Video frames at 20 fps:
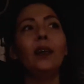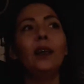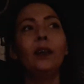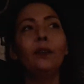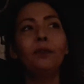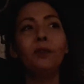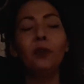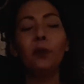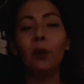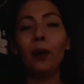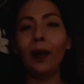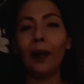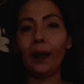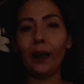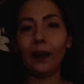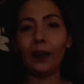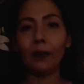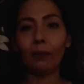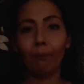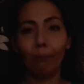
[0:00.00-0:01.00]
if you are
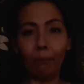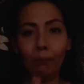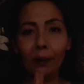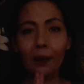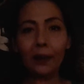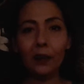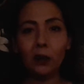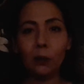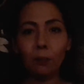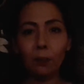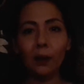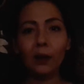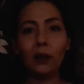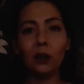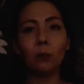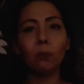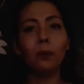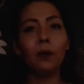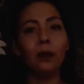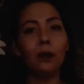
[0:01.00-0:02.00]
addict, please,
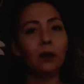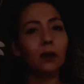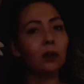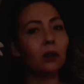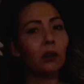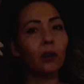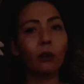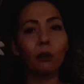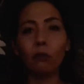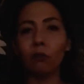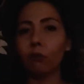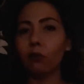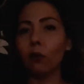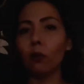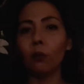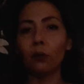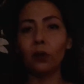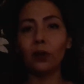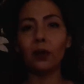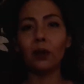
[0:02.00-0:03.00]
please, please don't
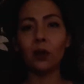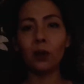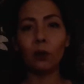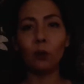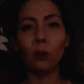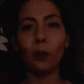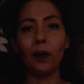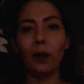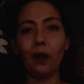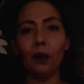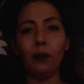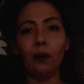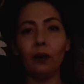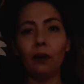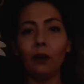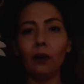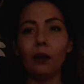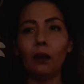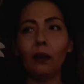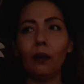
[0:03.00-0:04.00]
throw this away.
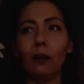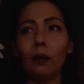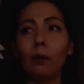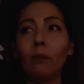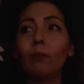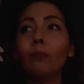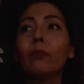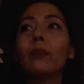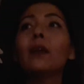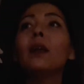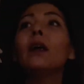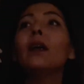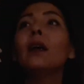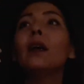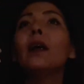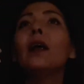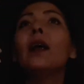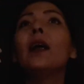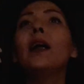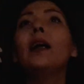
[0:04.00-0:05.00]
And
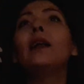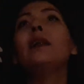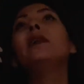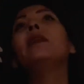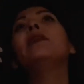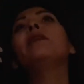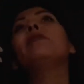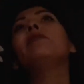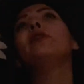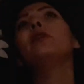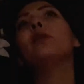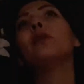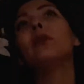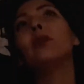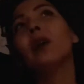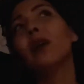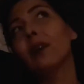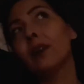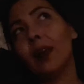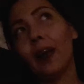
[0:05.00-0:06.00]
if you're
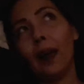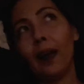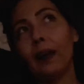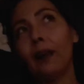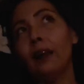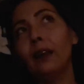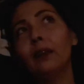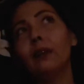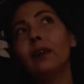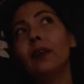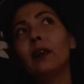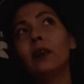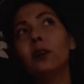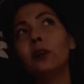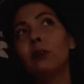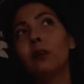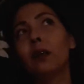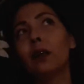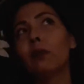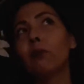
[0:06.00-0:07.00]
not an addict and
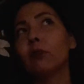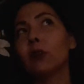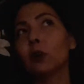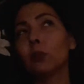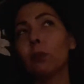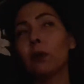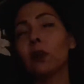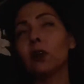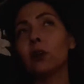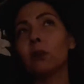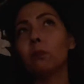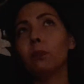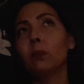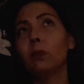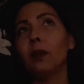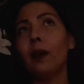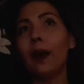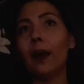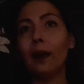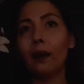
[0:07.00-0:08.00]
you are a
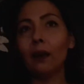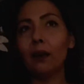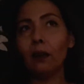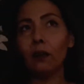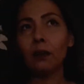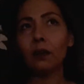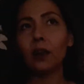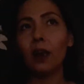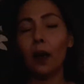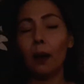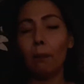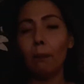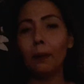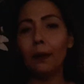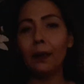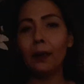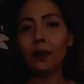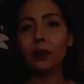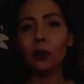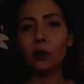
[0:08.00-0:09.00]
responsible adult,
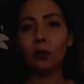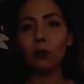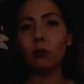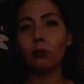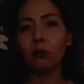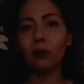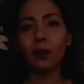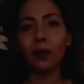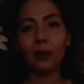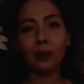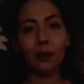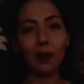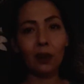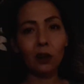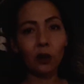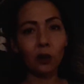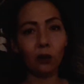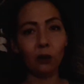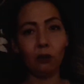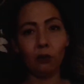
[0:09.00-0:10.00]
please do as I
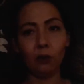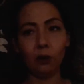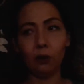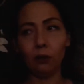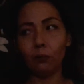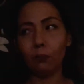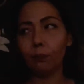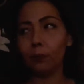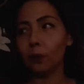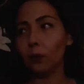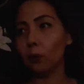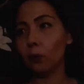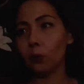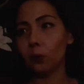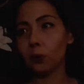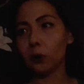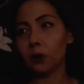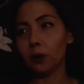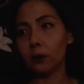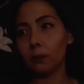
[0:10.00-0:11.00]
showed you,
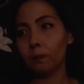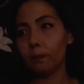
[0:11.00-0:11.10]
because